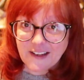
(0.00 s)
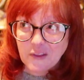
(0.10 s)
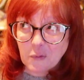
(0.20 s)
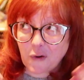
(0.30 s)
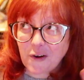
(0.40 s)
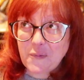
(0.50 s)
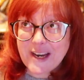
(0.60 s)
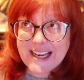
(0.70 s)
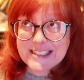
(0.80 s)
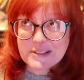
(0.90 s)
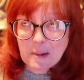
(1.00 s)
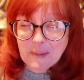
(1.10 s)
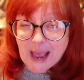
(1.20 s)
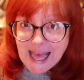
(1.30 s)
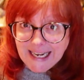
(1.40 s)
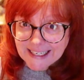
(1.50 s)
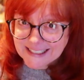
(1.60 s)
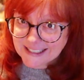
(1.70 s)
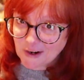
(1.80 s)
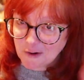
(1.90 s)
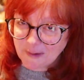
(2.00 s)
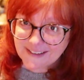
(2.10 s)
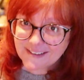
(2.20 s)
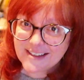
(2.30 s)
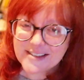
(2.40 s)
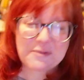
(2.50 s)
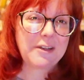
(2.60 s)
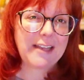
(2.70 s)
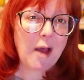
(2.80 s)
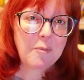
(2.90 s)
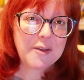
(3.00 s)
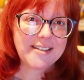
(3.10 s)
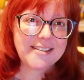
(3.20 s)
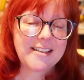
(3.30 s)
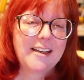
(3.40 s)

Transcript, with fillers: The world went into a panic. Oh my goodness, what happens?